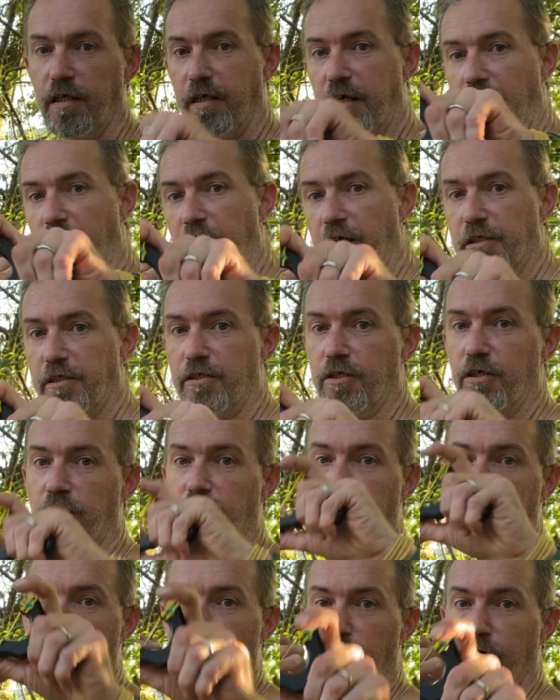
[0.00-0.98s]

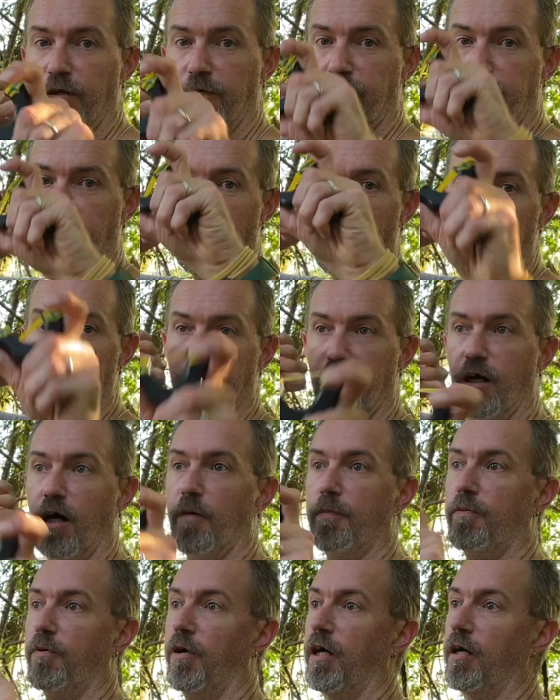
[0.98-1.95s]
gangster, 45, and
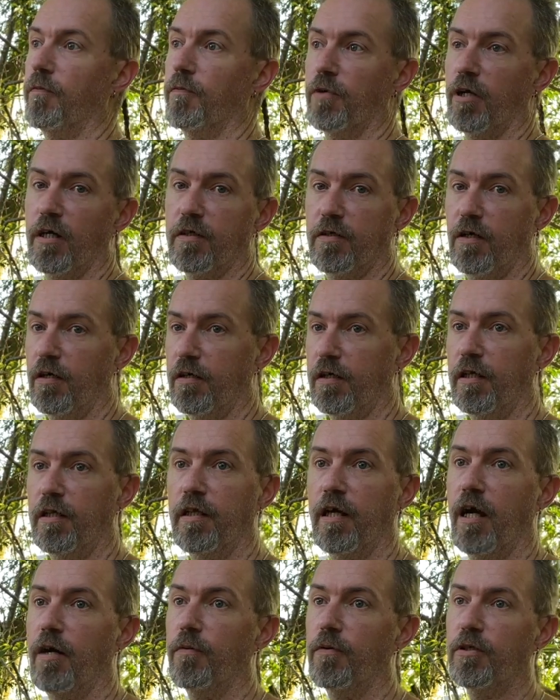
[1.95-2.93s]
upright. We're not talking
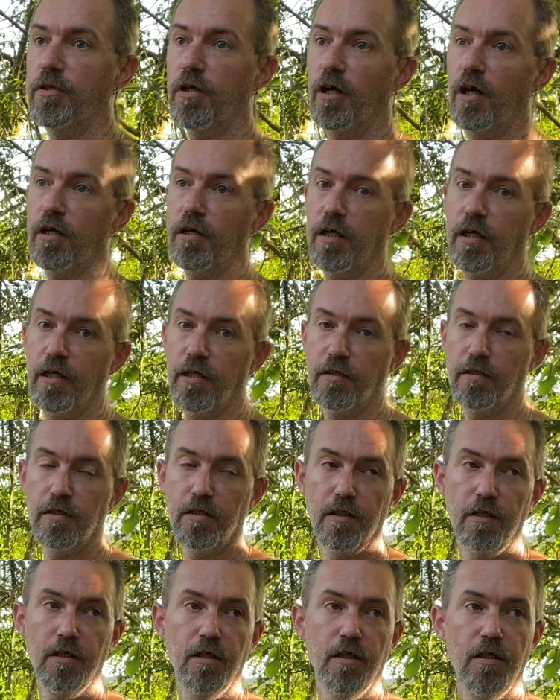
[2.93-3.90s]
that. We're talking
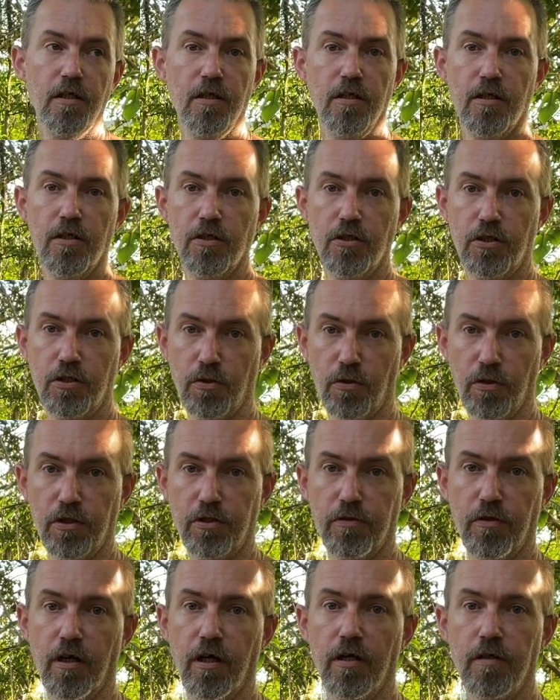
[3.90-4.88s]
short
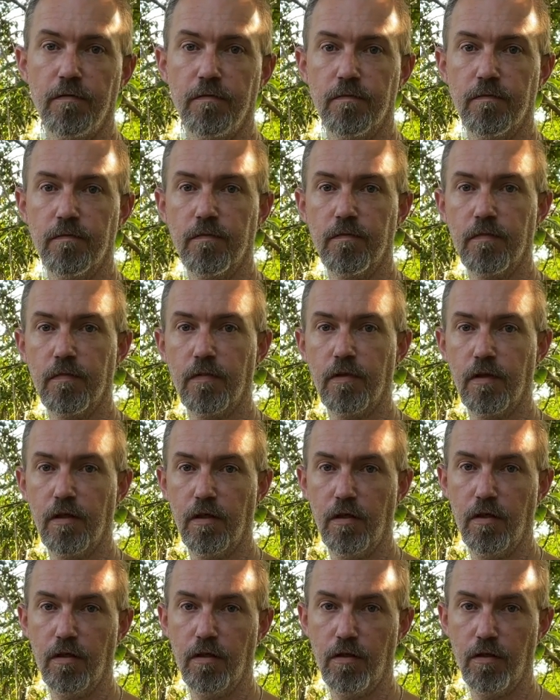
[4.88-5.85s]
draw,
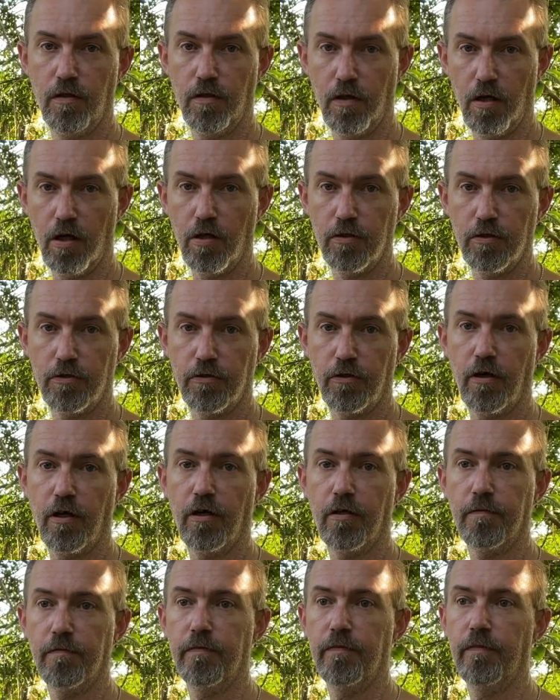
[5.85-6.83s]
long
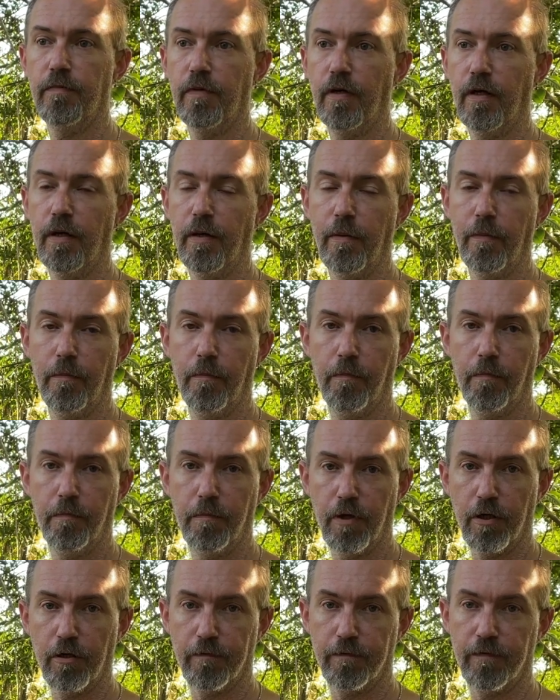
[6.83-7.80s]
draw,
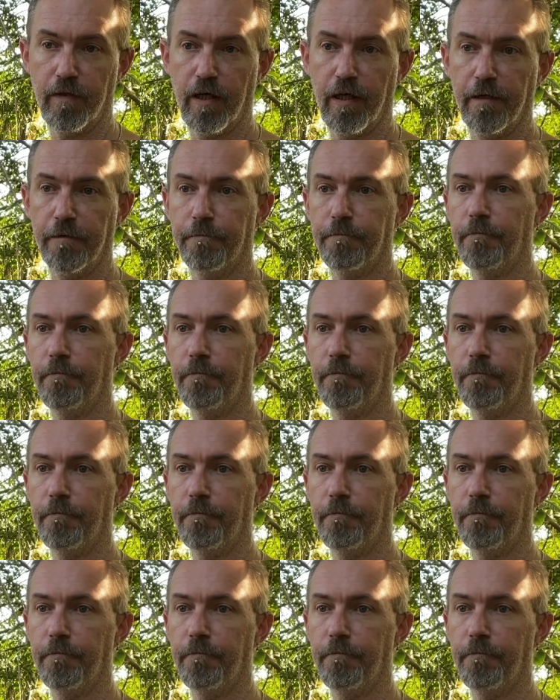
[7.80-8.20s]
butterfly.